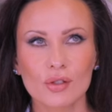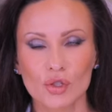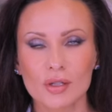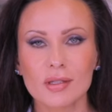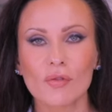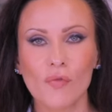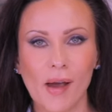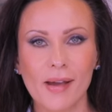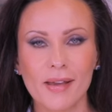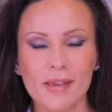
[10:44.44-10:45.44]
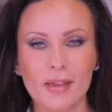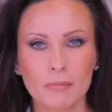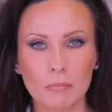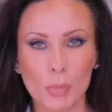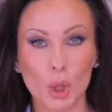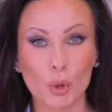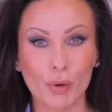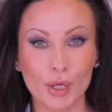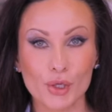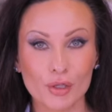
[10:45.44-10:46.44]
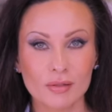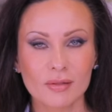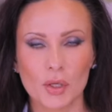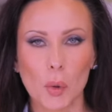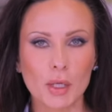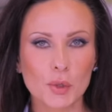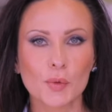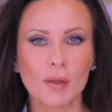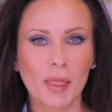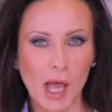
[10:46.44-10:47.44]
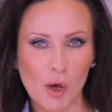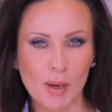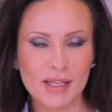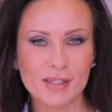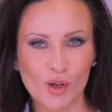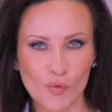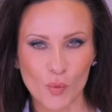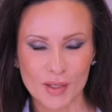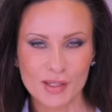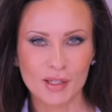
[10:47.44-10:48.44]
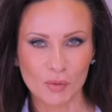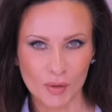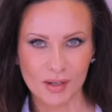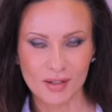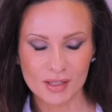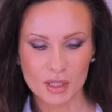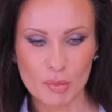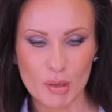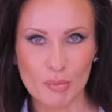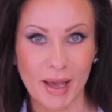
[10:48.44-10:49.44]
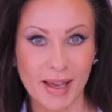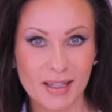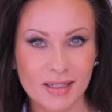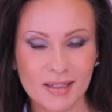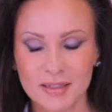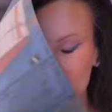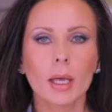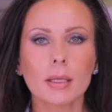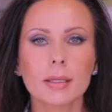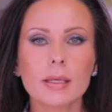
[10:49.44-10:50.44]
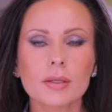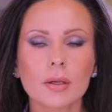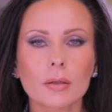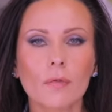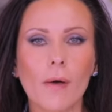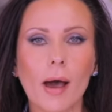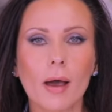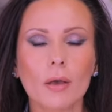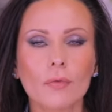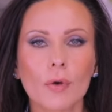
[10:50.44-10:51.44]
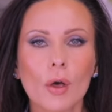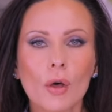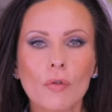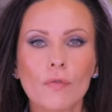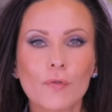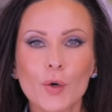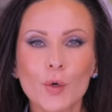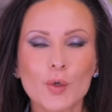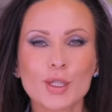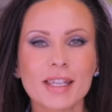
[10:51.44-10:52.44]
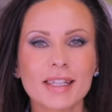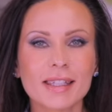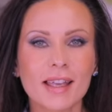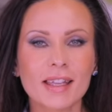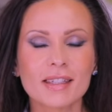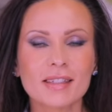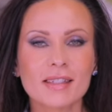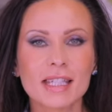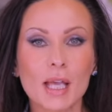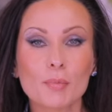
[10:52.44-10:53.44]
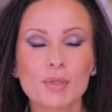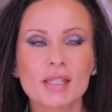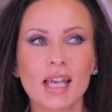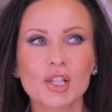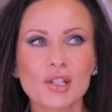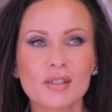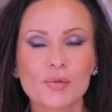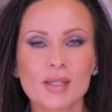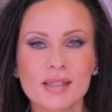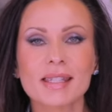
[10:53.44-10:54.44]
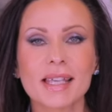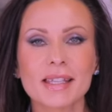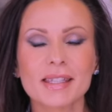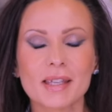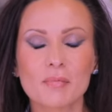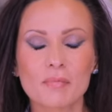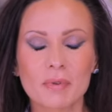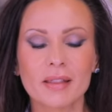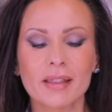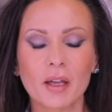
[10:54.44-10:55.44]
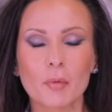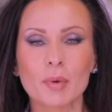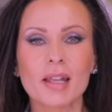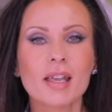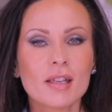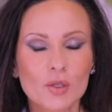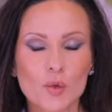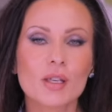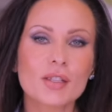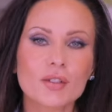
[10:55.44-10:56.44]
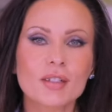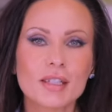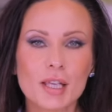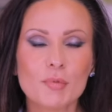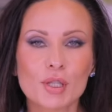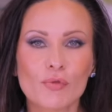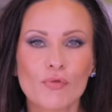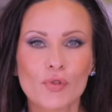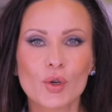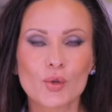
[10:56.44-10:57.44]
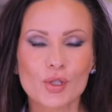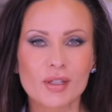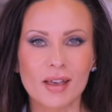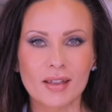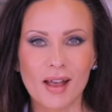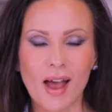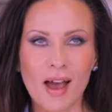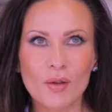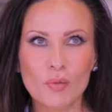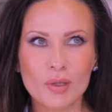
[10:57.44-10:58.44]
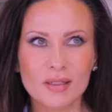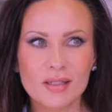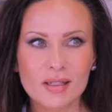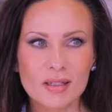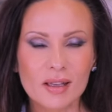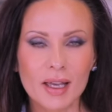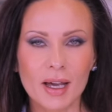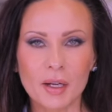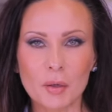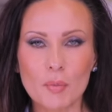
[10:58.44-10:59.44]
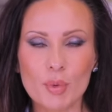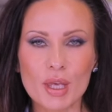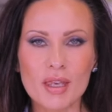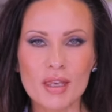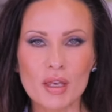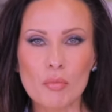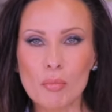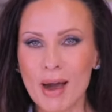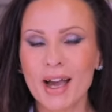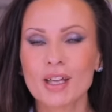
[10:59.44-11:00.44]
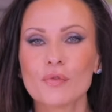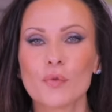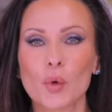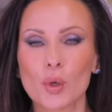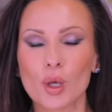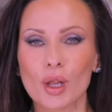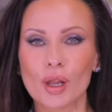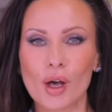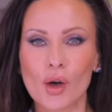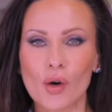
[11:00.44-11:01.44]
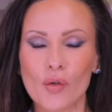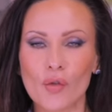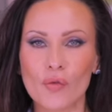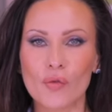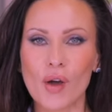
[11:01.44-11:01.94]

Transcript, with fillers: justify in moderation. So I do allow myself once in a while to be bad. And these are the 5 foods and tips. Actually, there was a 6th tip in there. But so these are the tips and foods that I would kind of be mindful of